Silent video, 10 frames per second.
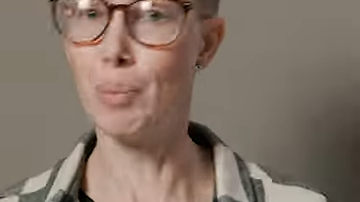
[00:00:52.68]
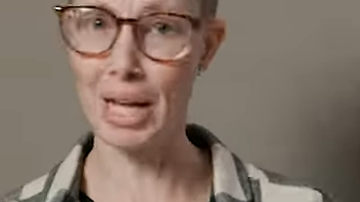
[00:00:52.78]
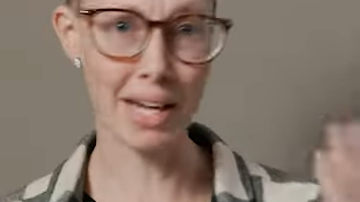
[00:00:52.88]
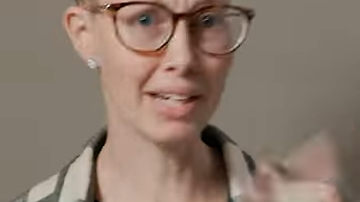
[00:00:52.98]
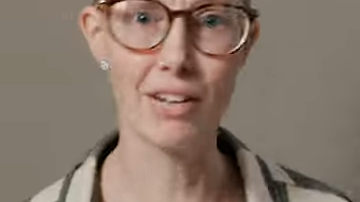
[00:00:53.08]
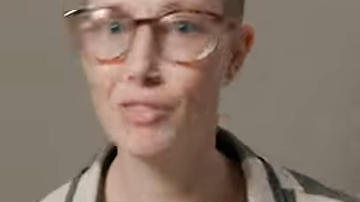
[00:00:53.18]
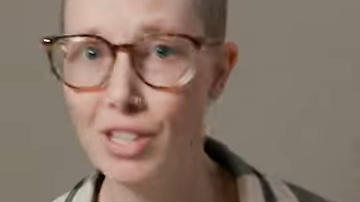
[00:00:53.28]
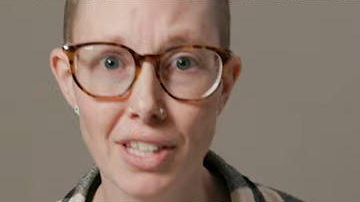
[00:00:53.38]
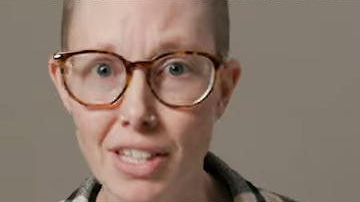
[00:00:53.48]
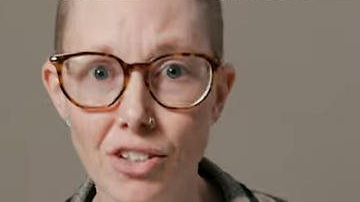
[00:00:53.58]
pack
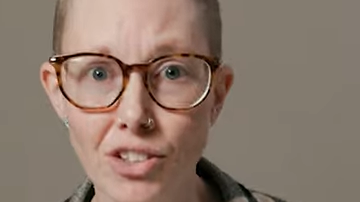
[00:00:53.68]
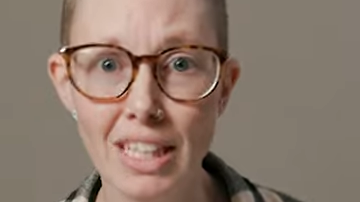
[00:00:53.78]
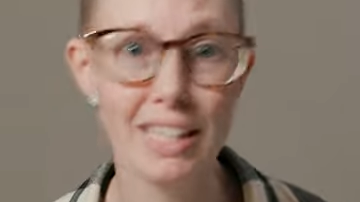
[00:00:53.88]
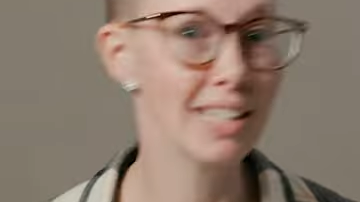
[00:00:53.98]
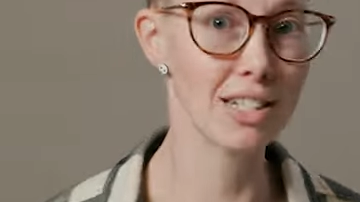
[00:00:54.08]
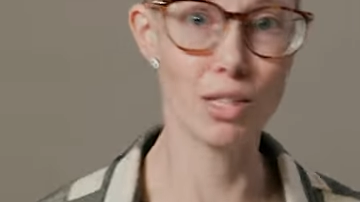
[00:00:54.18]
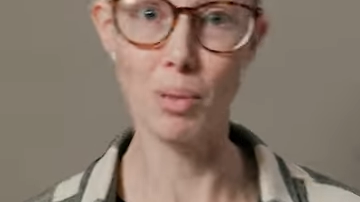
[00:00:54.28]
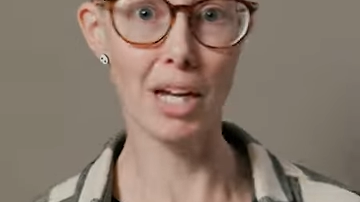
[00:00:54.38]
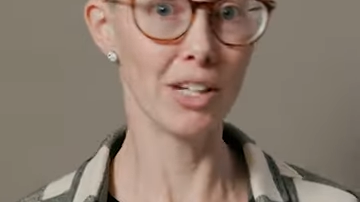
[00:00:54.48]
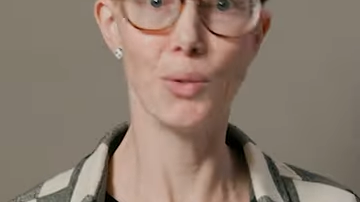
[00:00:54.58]
everything you'll need into the
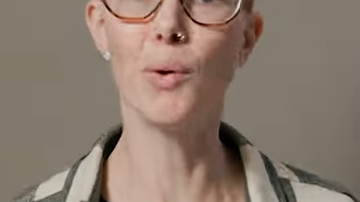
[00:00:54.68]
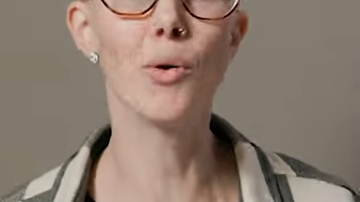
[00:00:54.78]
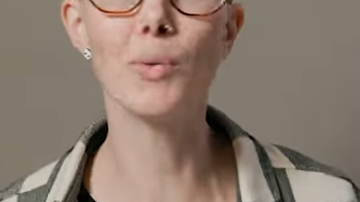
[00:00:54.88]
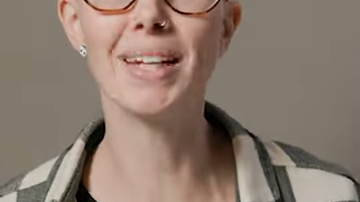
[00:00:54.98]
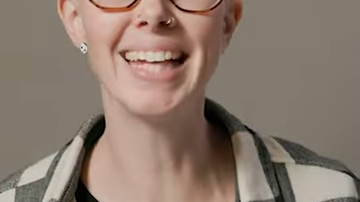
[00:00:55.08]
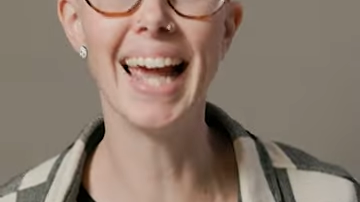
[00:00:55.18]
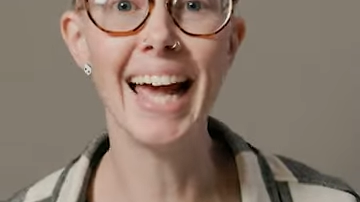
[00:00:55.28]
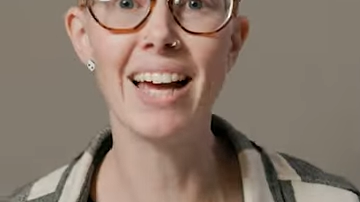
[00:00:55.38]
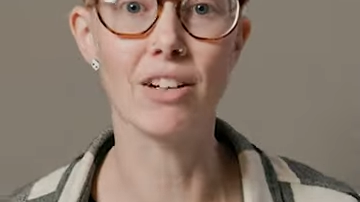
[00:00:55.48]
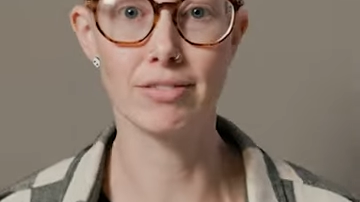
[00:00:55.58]
bag you already
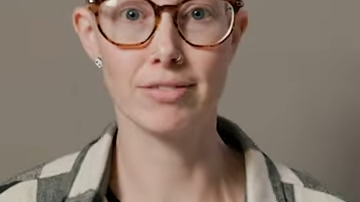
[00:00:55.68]
have,